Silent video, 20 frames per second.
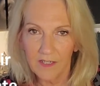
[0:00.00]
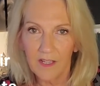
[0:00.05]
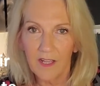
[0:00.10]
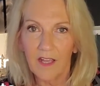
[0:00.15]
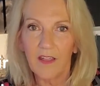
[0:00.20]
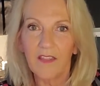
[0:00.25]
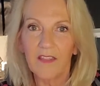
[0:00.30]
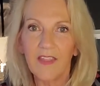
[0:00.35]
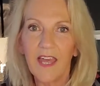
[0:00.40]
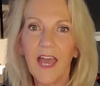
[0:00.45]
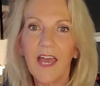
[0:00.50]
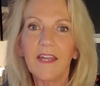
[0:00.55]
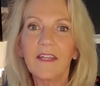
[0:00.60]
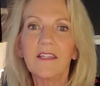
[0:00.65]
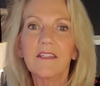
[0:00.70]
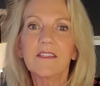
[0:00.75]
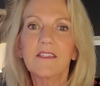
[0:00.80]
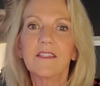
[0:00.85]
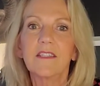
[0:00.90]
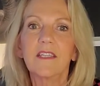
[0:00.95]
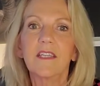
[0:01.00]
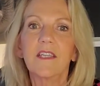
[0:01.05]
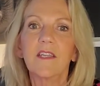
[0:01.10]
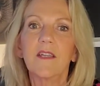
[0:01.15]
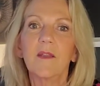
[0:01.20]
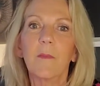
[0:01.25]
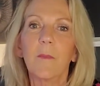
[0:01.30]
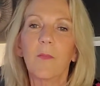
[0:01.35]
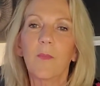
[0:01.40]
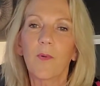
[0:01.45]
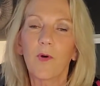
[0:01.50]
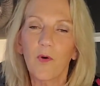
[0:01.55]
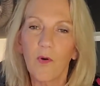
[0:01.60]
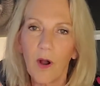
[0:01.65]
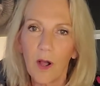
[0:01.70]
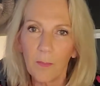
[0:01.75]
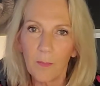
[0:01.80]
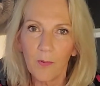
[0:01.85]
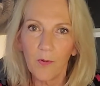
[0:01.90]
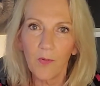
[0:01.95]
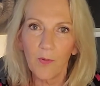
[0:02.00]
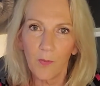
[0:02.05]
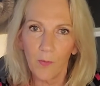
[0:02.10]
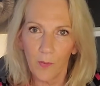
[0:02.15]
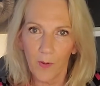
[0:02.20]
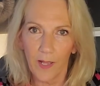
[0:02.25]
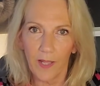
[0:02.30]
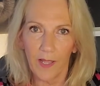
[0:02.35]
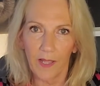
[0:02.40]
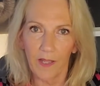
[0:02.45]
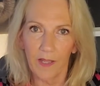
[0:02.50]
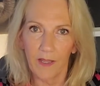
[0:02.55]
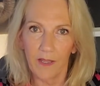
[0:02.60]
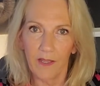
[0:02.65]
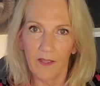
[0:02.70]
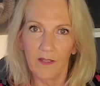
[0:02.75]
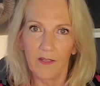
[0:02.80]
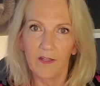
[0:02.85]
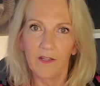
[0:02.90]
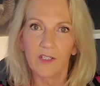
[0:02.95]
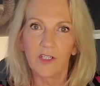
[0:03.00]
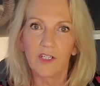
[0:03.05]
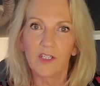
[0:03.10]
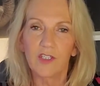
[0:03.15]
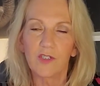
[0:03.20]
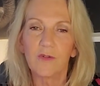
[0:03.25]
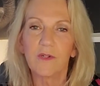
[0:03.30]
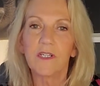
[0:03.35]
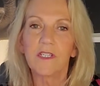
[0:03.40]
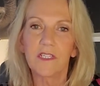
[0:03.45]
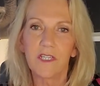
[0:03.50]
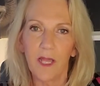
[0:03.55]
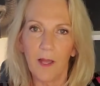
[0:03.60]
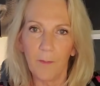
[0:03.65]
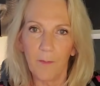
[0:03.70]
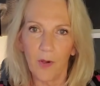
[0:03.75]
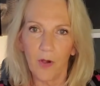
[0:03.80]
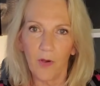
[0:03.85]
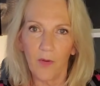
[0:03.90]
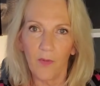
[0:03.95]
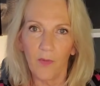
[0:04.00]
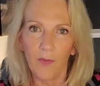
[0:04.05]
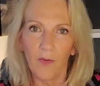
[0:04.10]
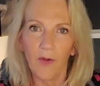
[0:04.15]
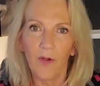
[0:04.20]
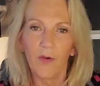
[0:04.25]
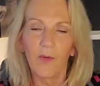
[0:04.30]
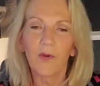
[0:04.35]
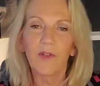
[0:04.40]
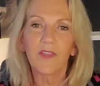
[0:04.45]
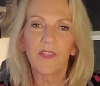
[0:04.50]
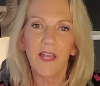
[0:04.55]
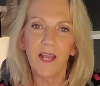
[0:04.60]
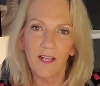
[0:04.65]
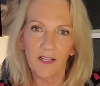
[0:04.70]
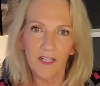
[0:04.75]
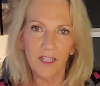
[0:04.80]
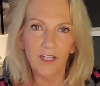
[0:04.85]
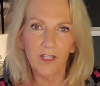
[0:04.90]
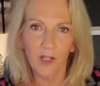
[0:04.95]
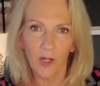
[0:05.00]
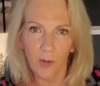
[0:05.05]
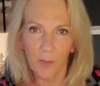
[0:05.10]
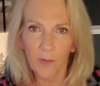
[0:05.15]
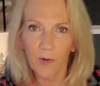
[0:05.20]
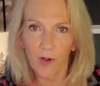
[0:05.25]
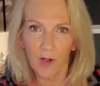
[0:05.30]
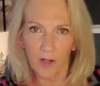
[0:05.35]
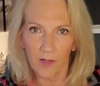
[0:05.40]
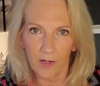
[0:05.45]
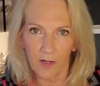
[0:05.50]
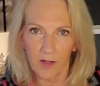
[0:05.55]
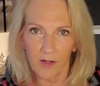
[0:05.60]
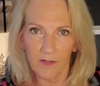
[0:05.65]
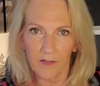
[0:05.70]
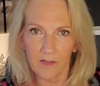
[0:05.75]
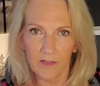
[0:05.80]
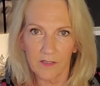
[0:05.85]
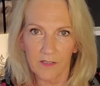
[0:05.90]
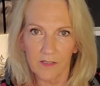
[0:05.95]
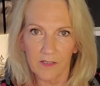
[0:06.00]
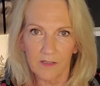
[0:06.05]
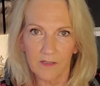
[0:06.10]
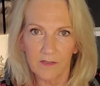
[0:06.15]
That is the proper way to do a demo with Ellieglow products.